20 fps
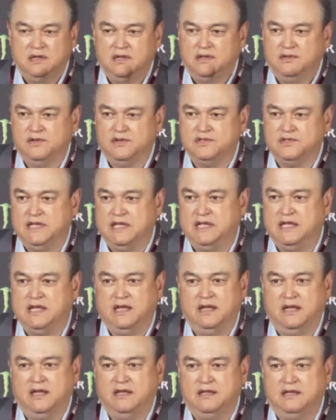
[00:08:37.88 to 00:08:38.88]
There's
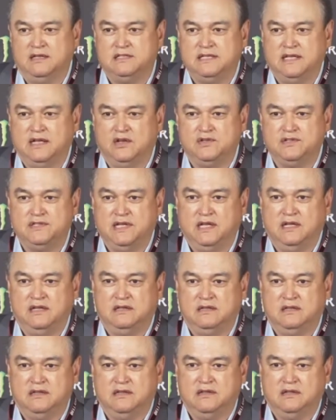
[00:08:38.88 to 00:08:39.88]
AKA in San Jose.
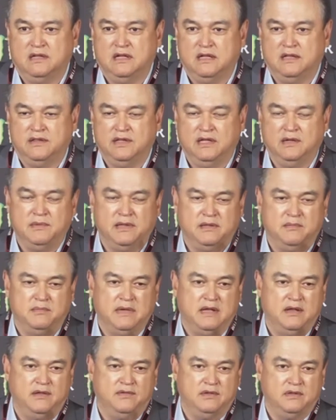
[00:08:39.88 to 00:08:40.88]
Think about
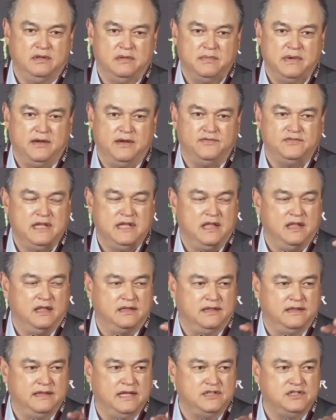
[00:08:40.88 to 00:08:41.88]
the amount of talent
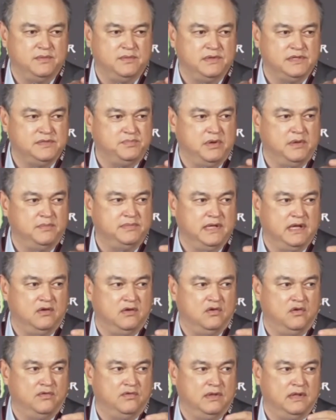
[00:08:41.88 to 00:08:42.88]
that gym has pumped
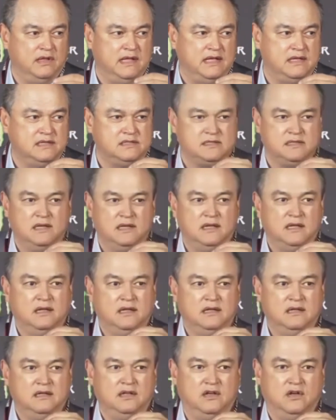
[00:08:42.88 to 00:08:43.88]
out over the last,
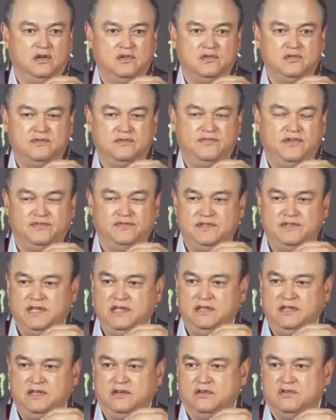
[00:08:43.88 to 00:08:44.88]

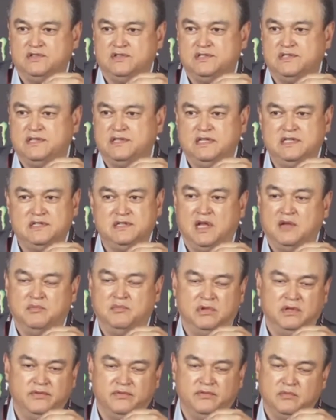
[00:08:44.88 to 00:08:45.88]
15 years. It's
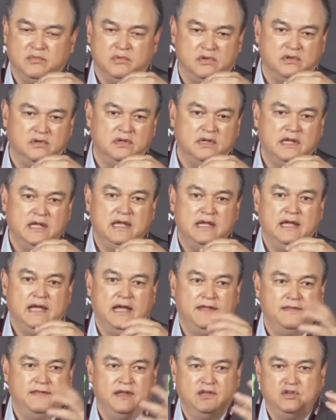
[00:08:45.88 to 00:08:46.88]
unbelievable.
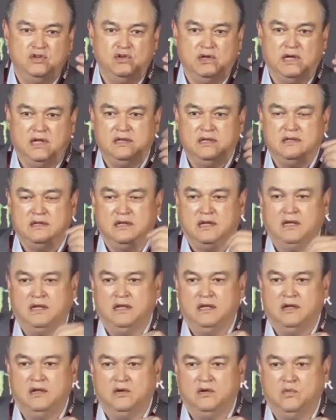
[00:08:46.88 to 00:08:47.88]
And then you got
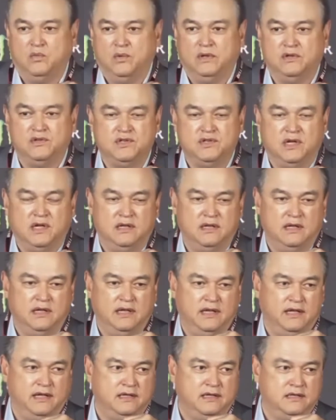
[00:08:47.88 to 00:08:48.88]
Winklejohn
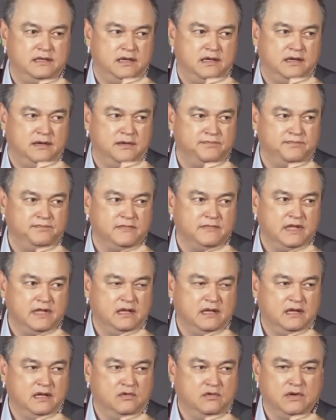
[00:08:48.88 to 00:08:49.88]
and
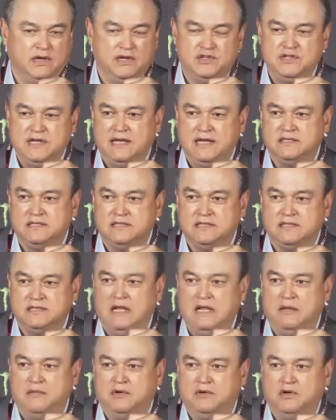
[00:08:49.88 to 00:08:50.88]
Greg Jackson in
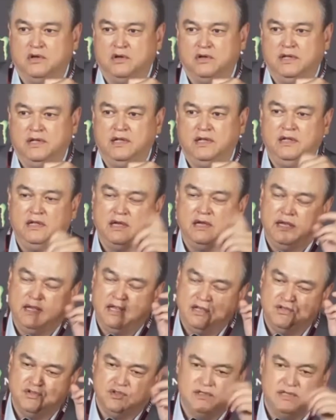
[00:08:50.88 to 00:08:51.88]
Albuquerque. You got
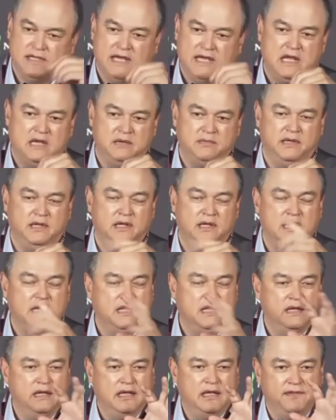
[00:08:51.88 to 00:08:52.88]
Henzo's Academy.
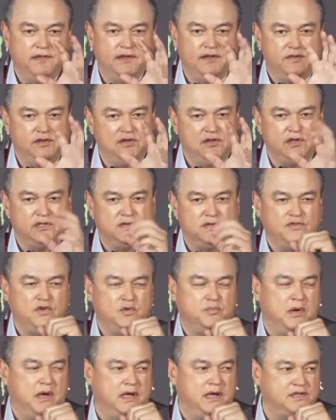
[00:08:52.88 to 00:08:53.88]
And then there's a few
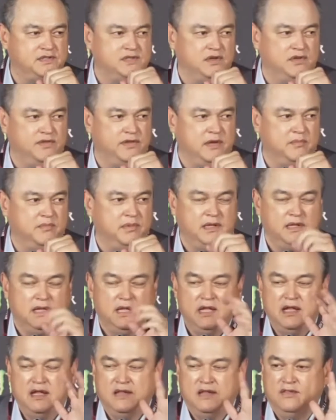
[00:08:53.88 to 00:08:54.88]
pockets here there, but
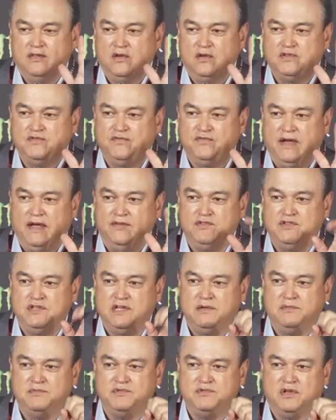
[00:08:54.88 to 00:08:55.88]
those five
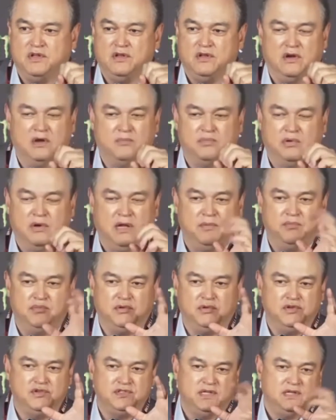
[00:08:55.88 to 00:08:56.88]
gyms are probably
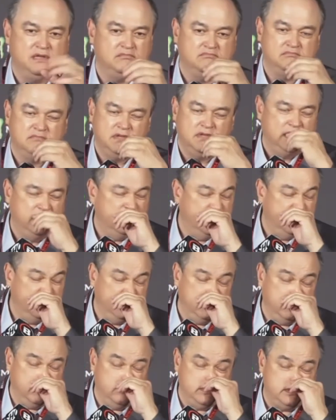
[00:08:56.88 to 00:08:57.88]
producing,
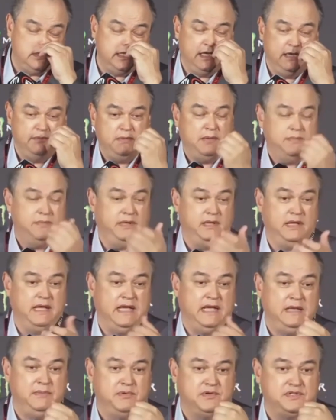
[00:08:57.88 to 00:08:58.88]
I would say maybe
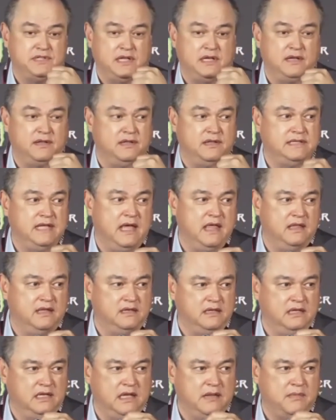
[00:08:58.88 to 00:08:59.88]
80% of the
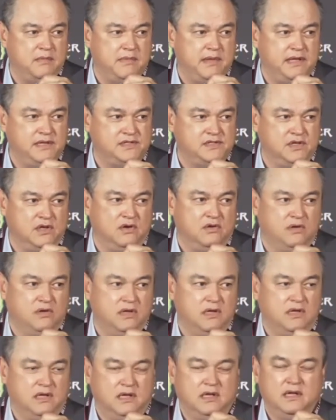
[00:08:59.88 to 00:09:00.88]
talent in MMA. So
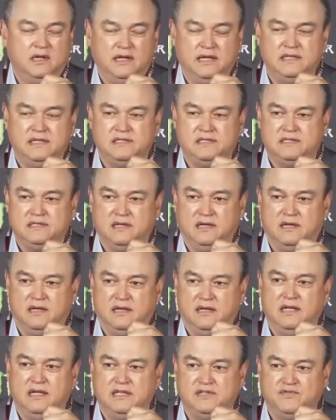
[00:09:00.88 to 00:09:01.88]

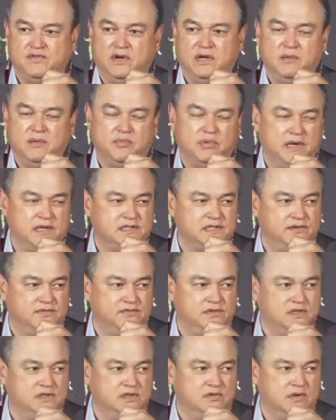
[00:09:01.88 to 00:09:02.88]
it's very impressive
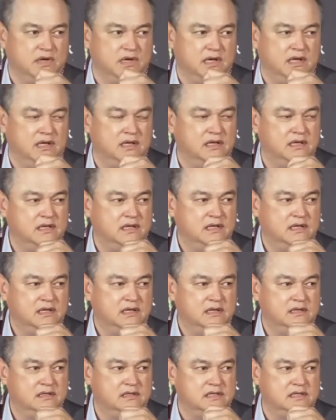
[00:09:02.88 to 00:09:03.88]
to
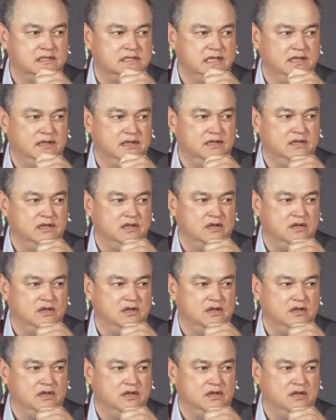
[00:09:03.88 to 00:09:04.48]
see,